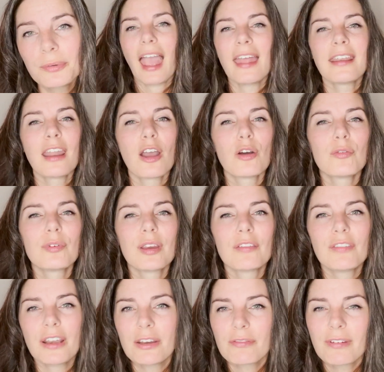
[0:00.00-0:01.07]
And now we are
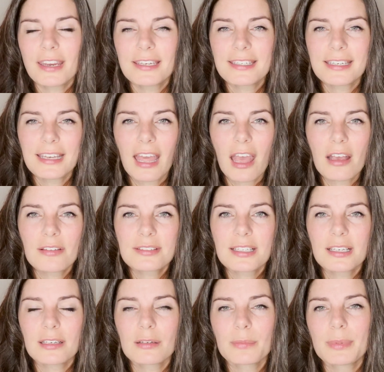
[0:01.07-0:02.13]
renovating the house a
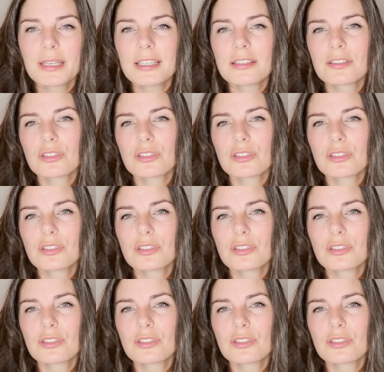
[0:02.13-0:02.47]
little bit.